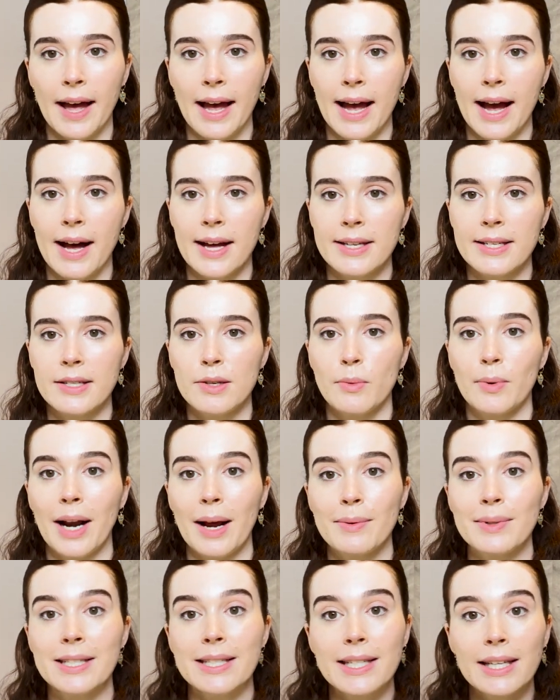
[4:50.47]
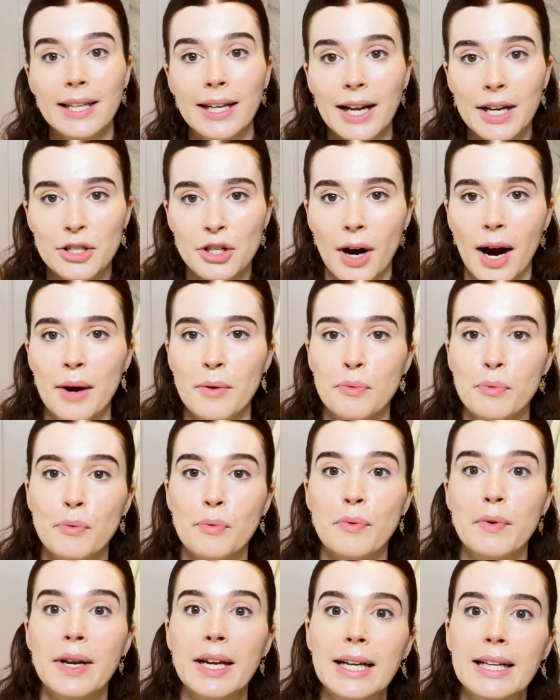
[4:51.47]
And when I was a teenager, I
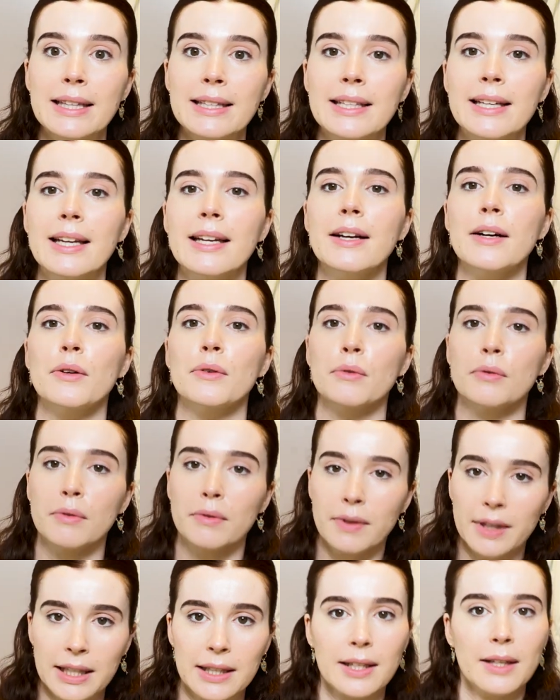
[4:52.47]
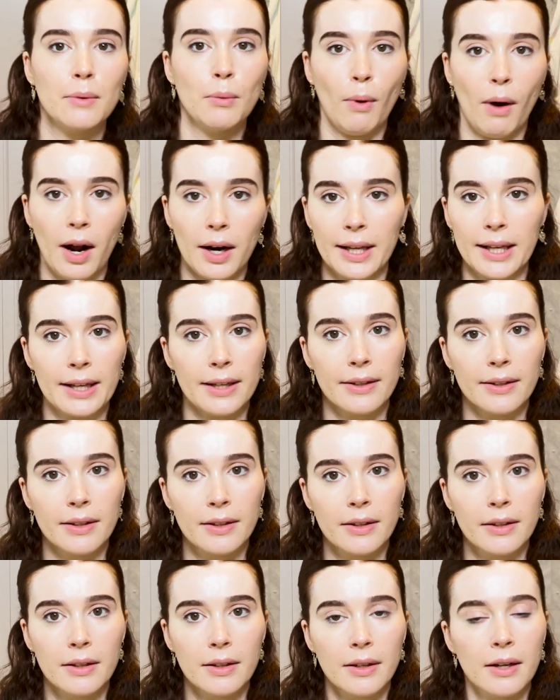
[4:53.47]
really wanted
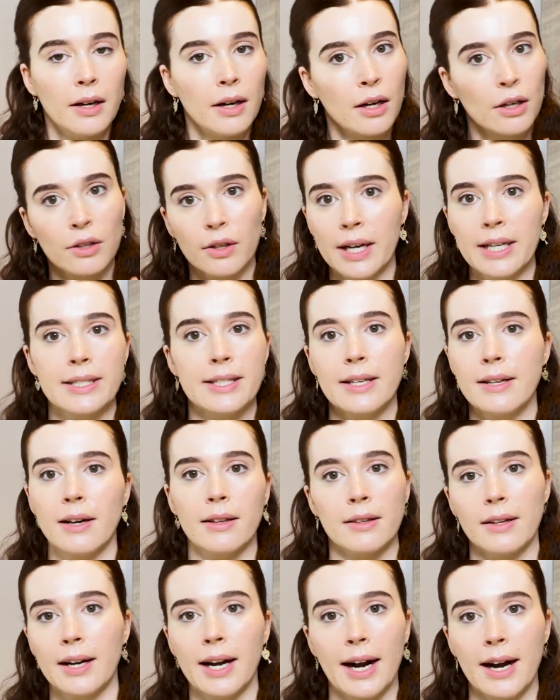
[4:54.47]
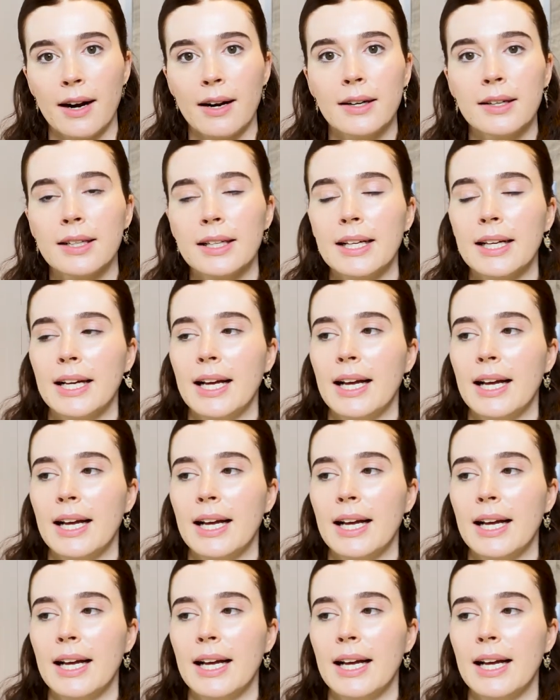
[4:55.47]
a crazy color hair.